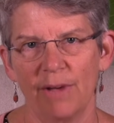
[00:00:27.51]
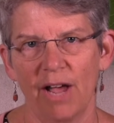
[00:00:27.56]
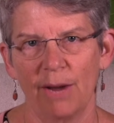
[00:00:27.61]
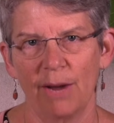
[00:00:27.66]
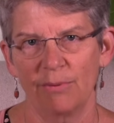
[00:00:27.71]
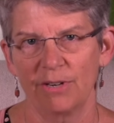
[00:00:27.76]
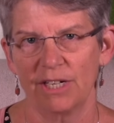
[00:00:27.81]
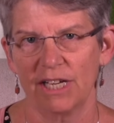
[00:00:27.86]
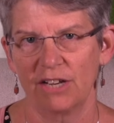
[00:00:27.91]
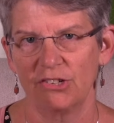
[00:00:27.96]

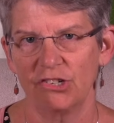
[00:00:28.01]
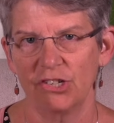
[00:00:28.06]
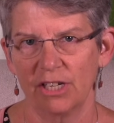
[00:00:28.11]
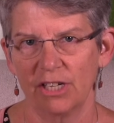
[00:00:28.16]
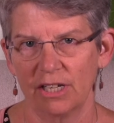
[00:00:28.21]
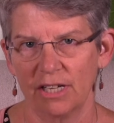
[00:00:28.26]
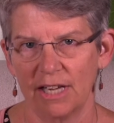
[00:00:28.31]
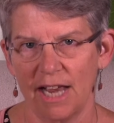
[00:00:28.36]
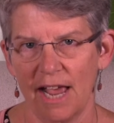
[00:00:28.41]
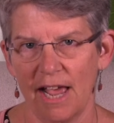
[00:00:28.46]

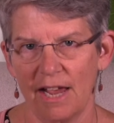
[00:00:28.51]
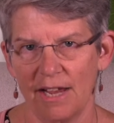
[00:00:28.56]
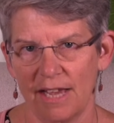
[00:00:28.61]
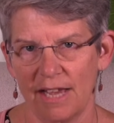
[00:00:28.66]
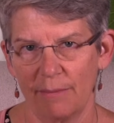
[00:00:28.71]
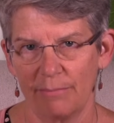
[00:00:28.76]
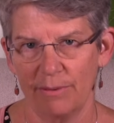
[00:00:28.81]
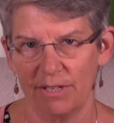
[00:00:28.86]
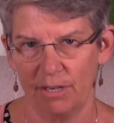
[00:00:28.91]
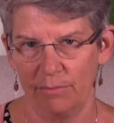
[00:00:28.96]
hypertension
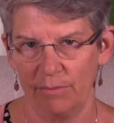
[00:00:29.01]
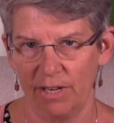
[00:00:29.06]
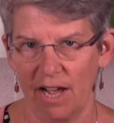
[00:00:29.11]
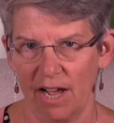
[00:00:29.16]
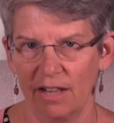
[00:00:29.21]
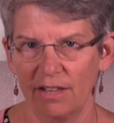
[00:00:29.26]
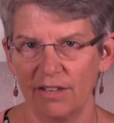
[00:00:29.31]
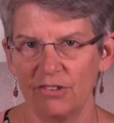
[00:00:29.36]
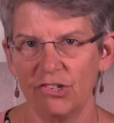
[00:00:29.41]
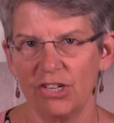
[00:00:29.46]

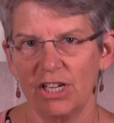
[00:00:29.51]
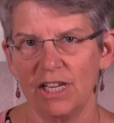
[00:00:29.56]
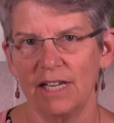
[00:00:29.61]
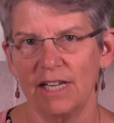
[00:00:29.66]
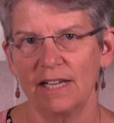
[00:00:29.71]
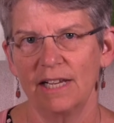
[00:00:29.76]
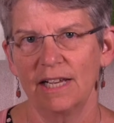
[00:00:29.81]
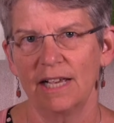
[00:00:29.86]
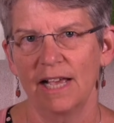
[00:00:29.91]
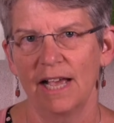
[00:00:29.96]

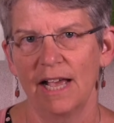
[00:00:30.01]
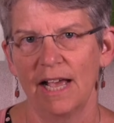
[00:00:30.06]
epidemiology,